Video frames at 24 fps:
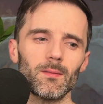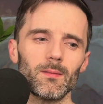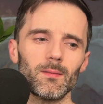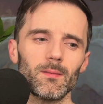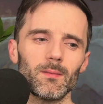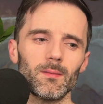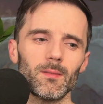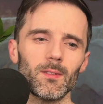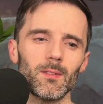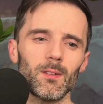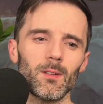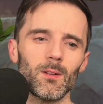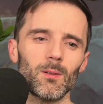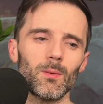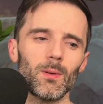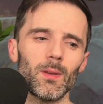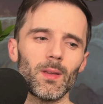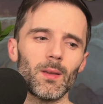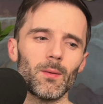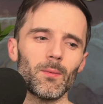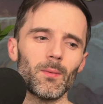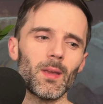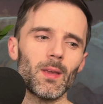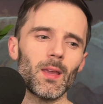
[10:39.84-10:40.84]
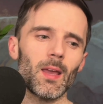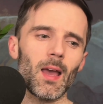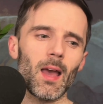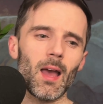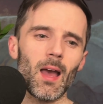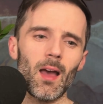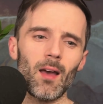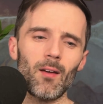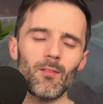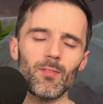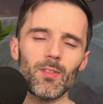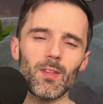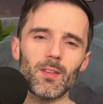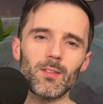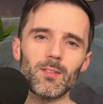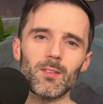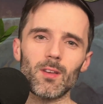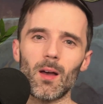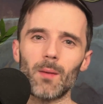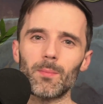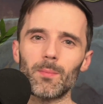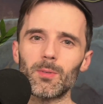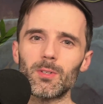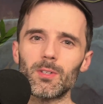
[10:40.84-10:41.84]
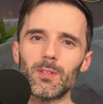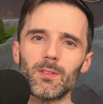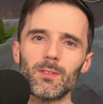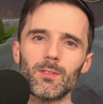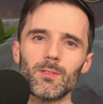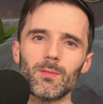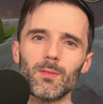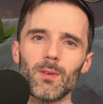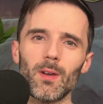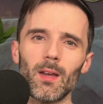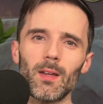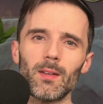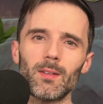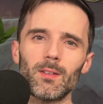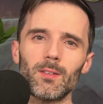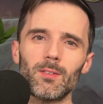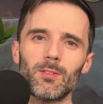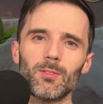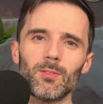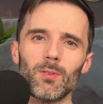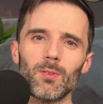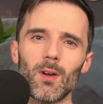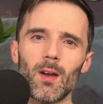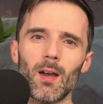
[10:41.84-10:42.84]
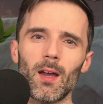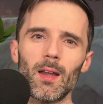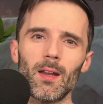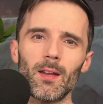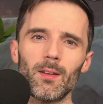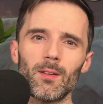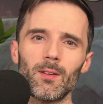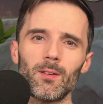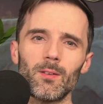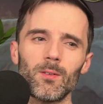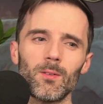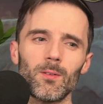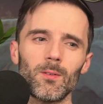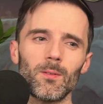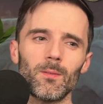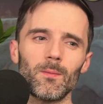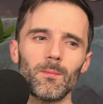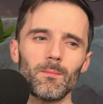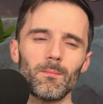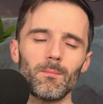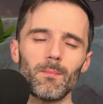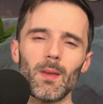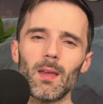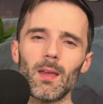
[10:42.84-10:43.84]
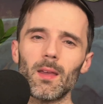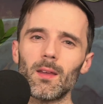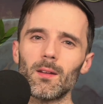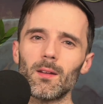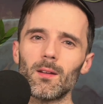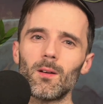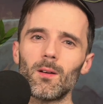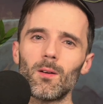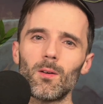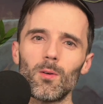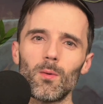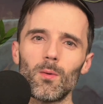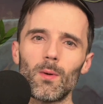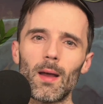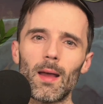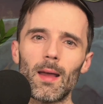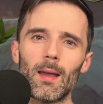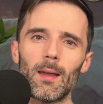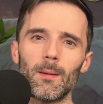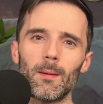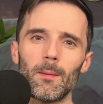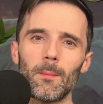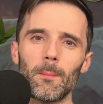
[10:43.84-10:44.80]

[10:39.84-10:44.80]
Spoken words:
you know, we have these options, right, to try to make it go away.